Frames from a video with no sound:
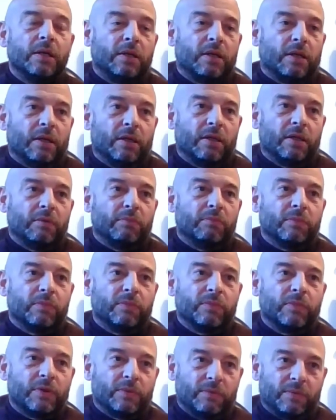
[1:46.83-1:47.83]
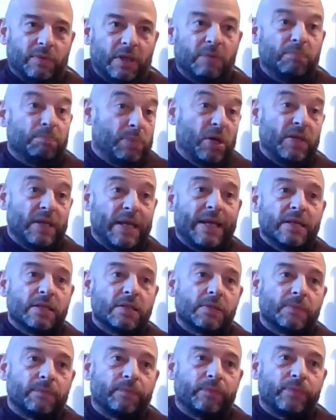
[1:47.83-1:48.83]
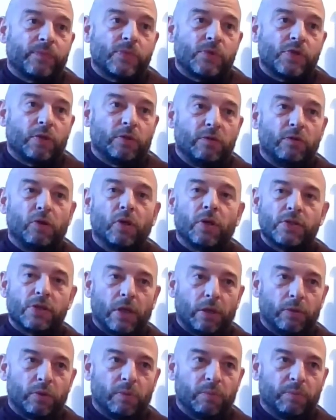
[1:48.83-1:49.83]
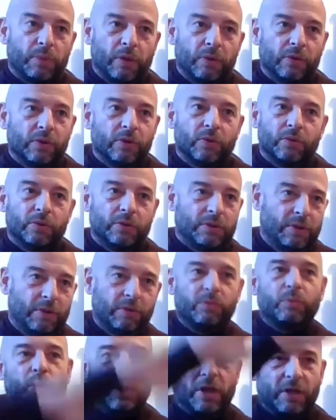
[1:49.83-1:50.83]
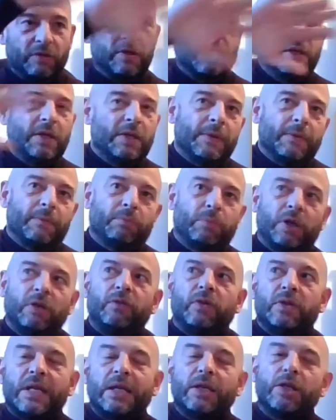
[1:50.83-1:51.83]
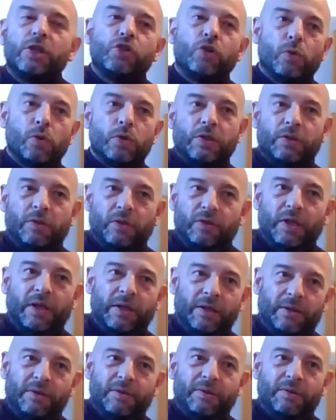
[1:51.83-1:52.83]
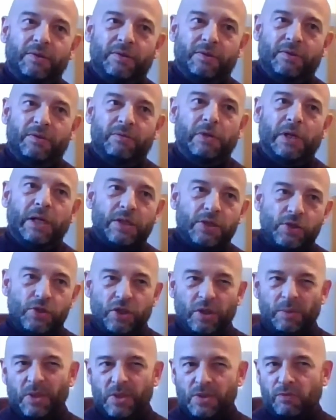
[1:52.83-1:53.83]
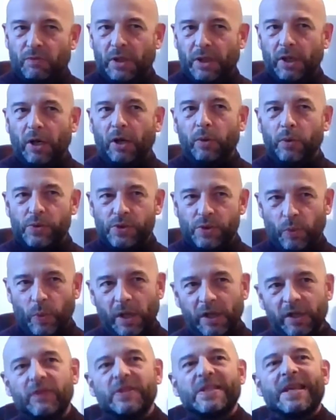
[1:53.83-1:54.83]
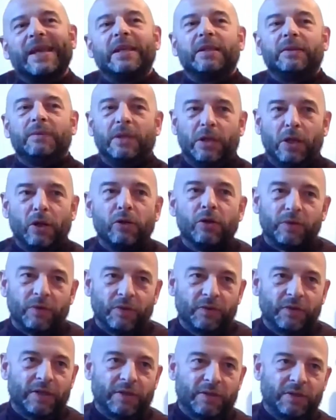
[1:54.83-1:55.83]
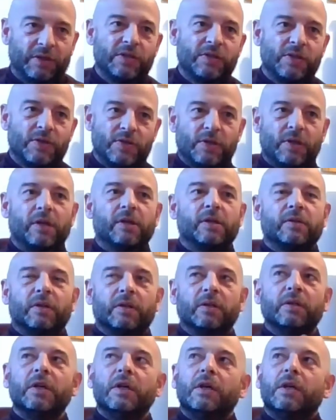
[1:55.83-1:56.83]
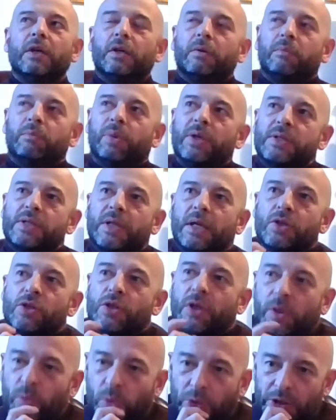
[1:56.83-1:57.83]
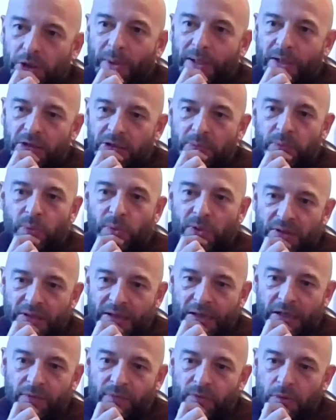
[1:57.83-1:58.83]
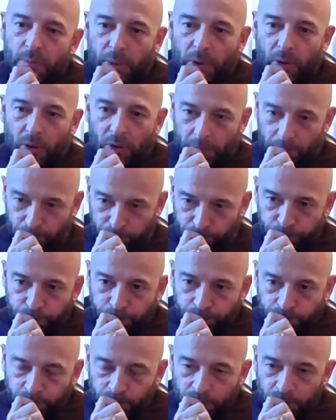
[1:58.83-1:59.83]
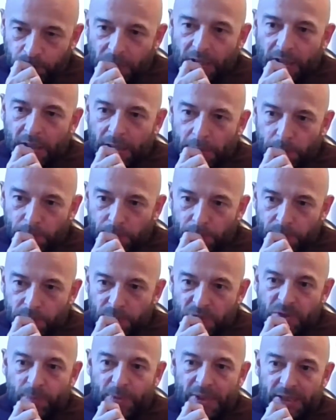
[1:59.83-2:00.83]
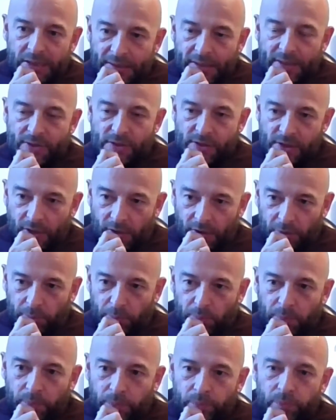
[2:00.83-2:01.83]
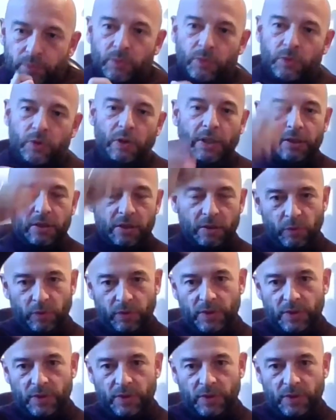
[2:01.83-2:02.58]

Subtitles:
by the end. So you've got a slow component or whatever. But if it's any shorter than that, the relationship doesn't really hold so well. And if it's any longer than that, then it doesn't either. But essentially what you end up with then, if you plot speed against time, you'll end up with